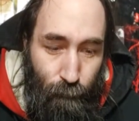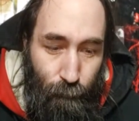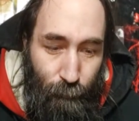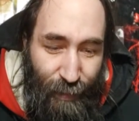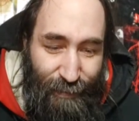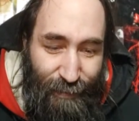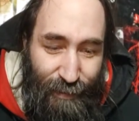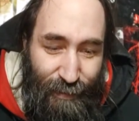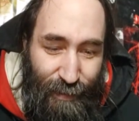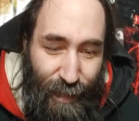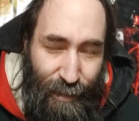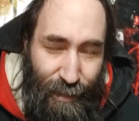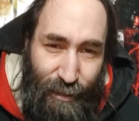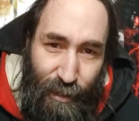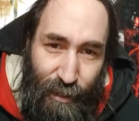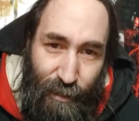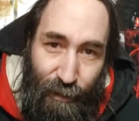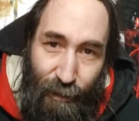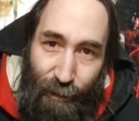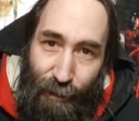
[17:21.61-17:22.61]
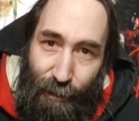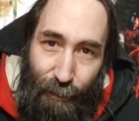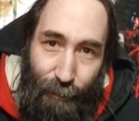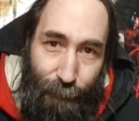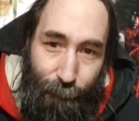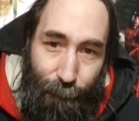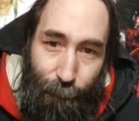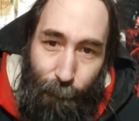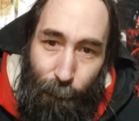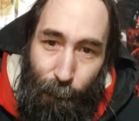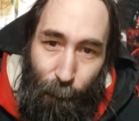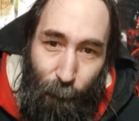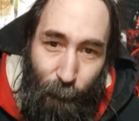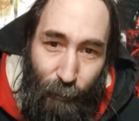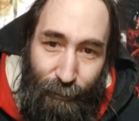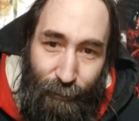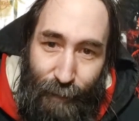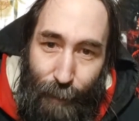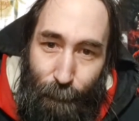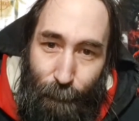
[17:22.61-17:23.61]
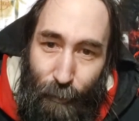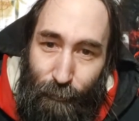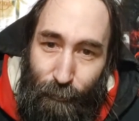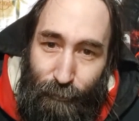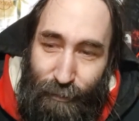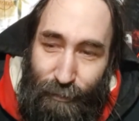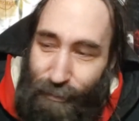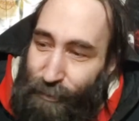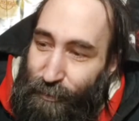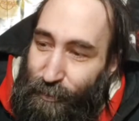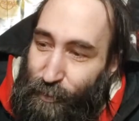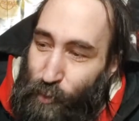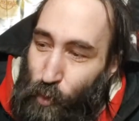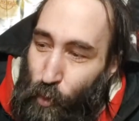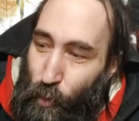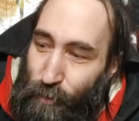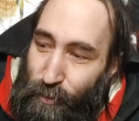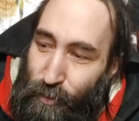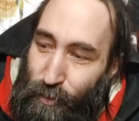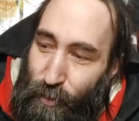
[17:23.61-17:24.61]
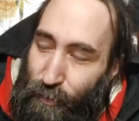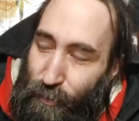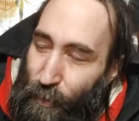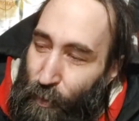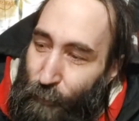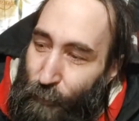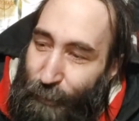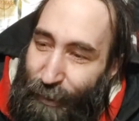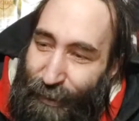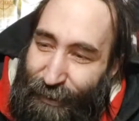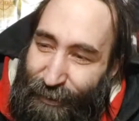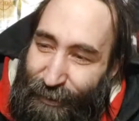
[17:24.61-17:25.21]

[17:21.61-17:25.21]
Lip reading: station. And one time it was just torture, only